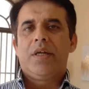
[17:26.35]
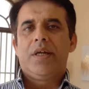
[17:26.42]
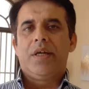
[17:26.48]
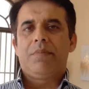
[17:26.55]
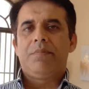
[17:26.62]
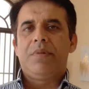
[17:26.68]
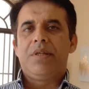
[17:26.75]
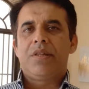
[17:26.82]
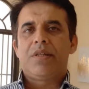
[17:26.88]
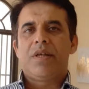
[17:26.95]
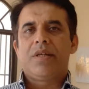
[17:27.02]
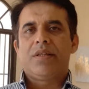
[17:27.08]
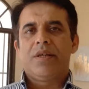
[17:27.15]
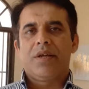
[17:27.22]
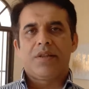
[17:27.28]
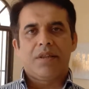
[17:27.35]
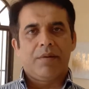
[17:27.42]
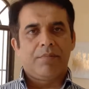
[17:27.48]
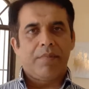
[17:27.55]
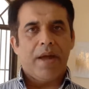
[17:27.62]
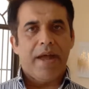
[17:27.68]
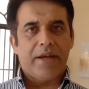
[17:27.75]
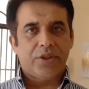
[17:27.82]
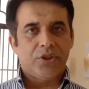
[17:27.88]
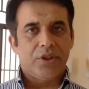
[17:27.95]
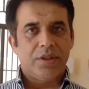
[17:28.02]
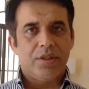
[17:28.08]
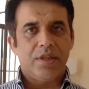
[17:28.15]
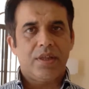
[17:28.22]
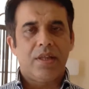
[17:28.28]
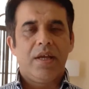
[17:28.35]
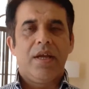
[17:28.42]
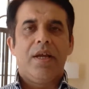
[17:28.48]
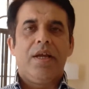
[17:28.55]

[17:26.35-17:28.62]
it means that there are some actions,